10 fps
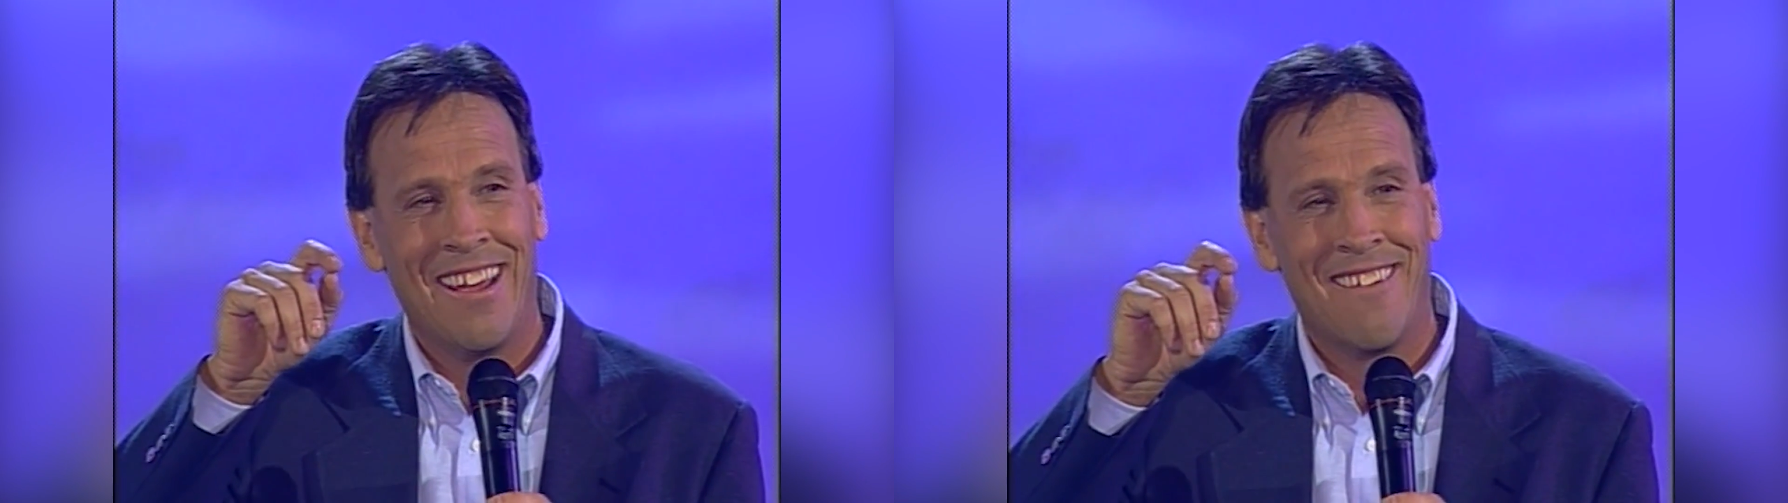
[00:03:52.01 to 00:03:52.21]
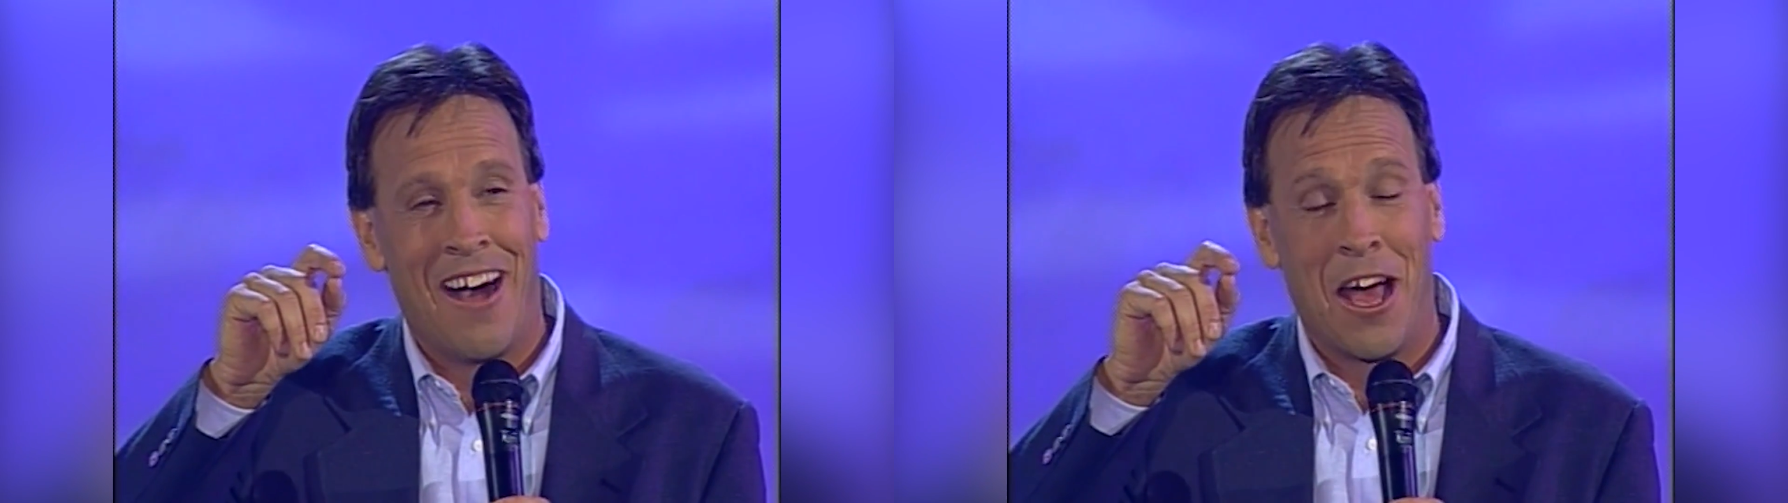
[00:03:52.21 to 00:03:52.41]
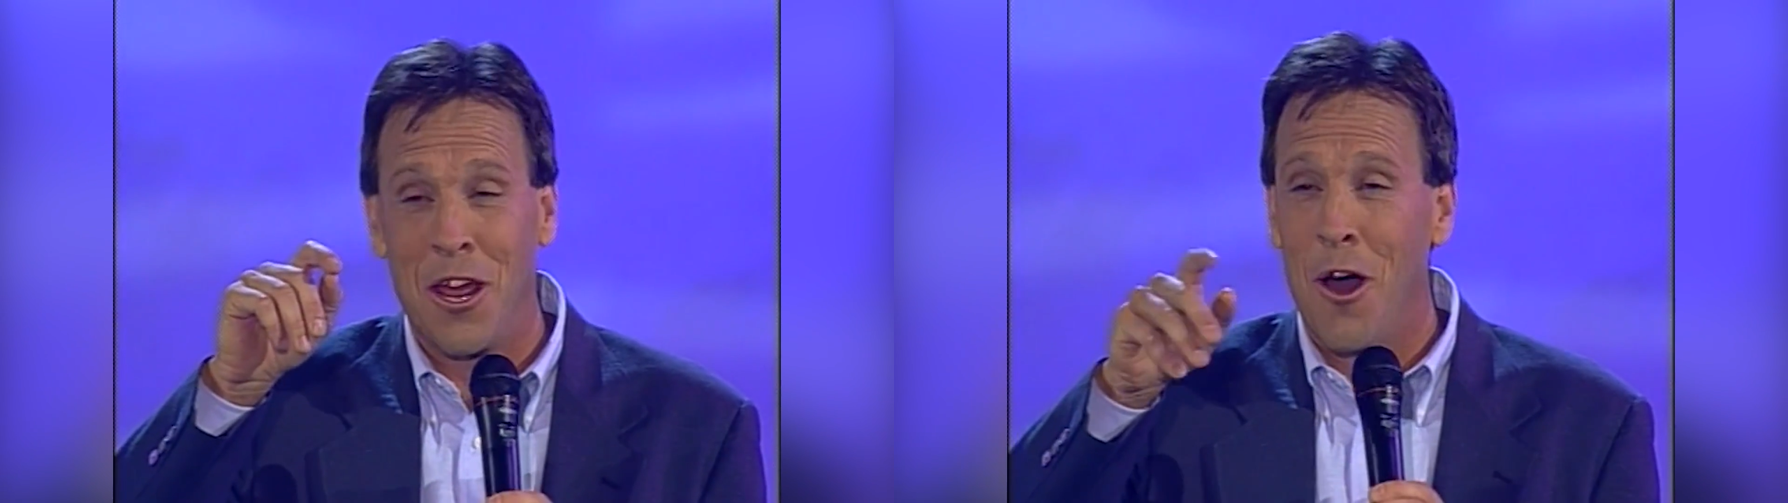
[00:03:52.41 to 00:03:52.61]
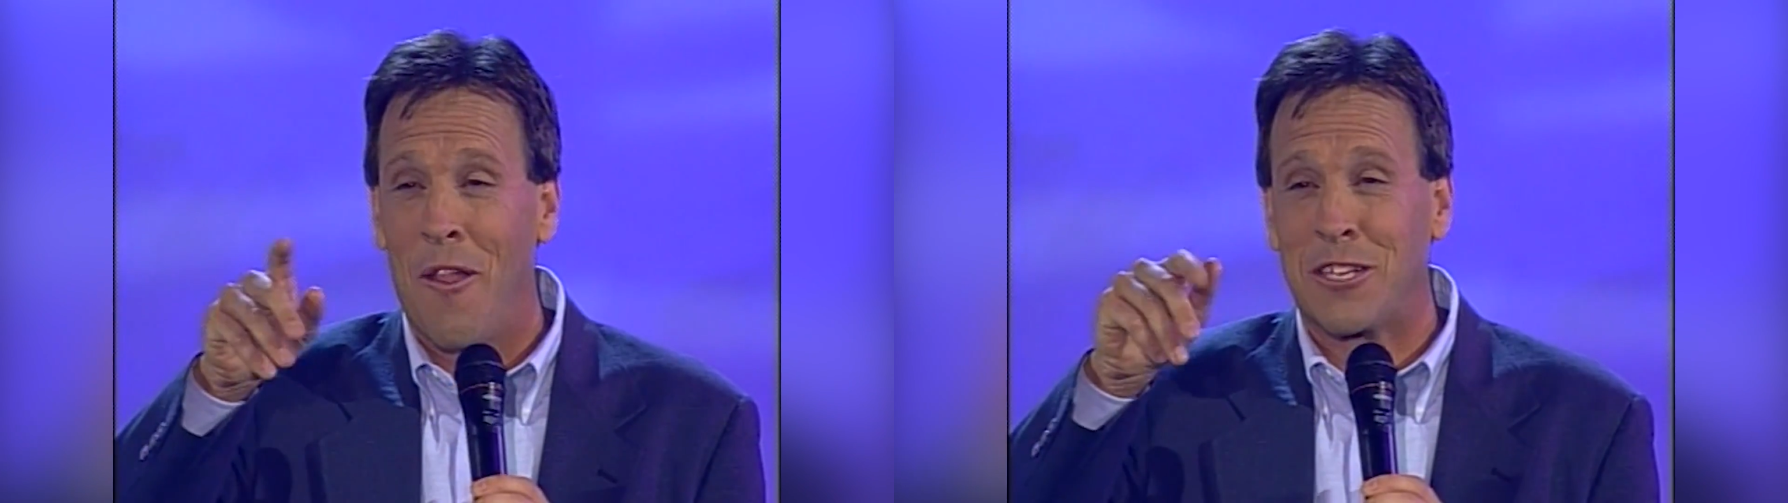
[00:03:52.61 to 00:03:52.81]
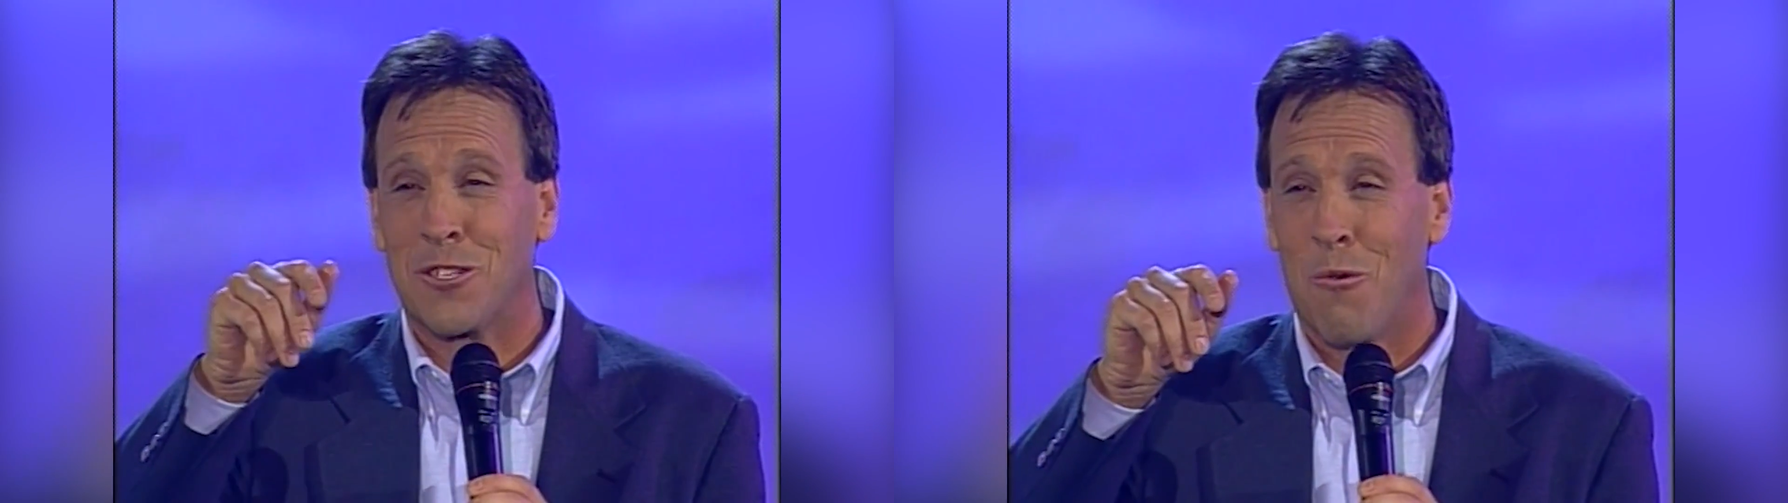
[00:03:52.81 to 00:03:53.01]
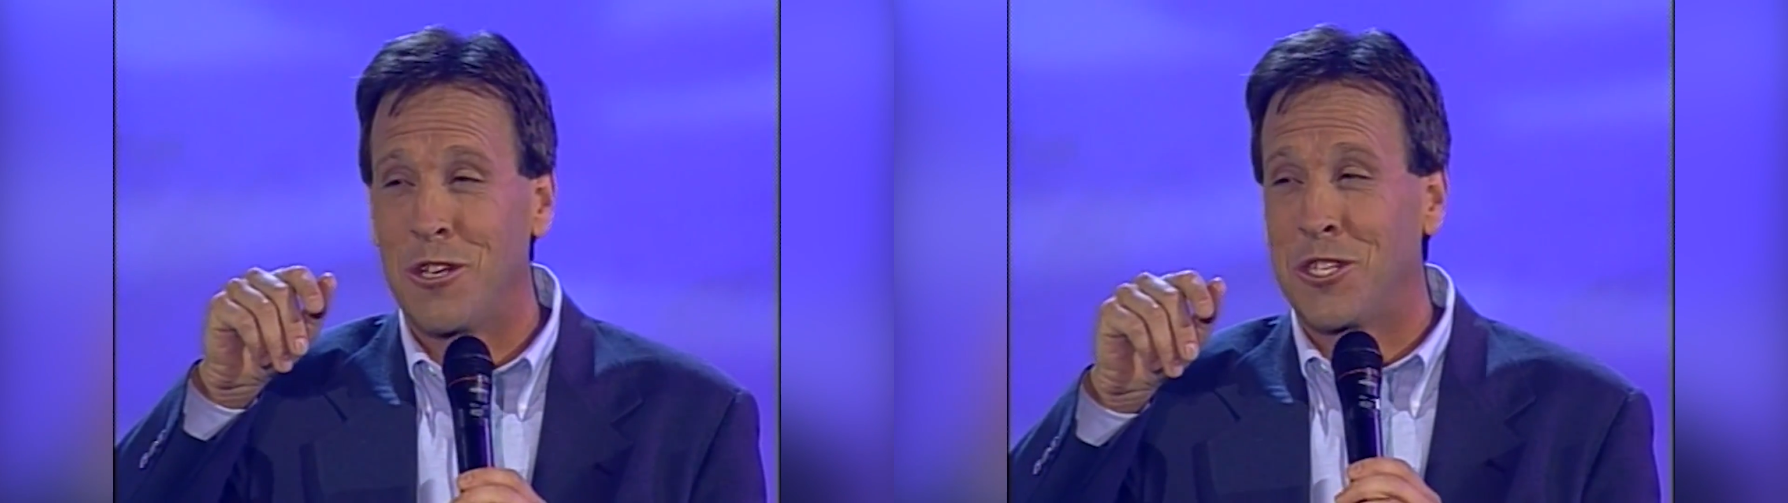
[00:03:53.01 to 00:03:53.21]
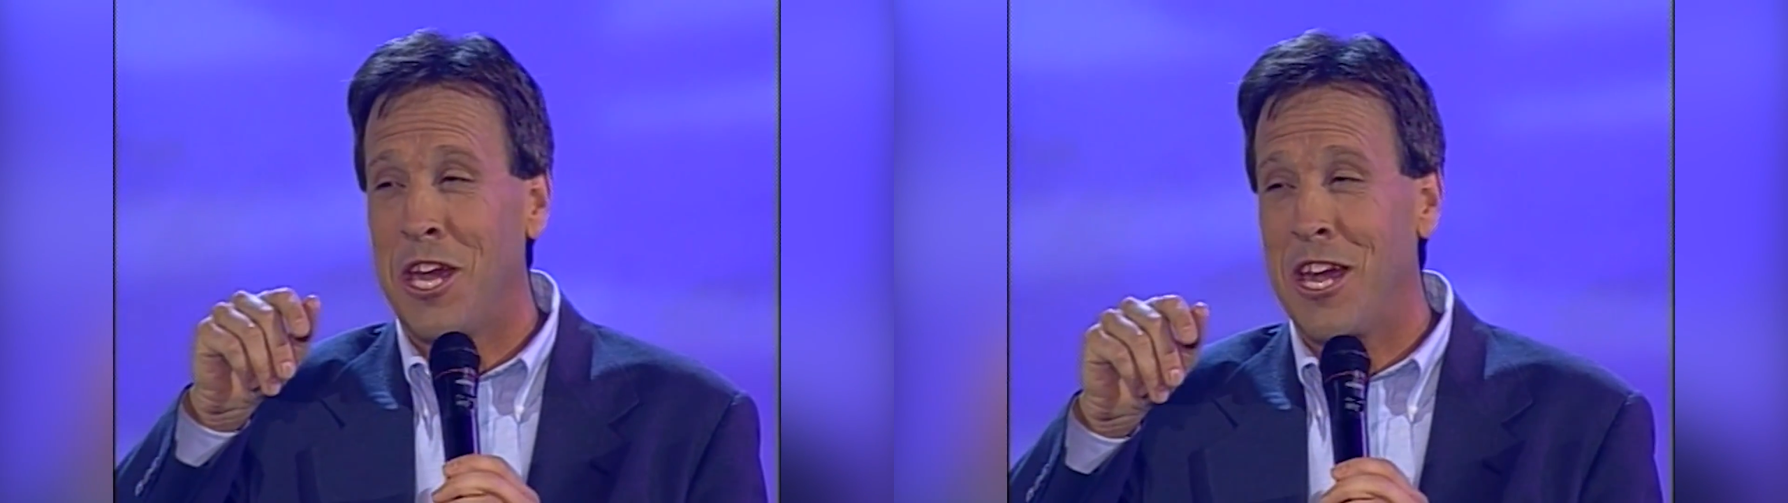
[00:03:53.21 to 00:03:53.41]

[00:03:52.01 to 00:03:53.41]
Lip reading: Well, that's the worst thing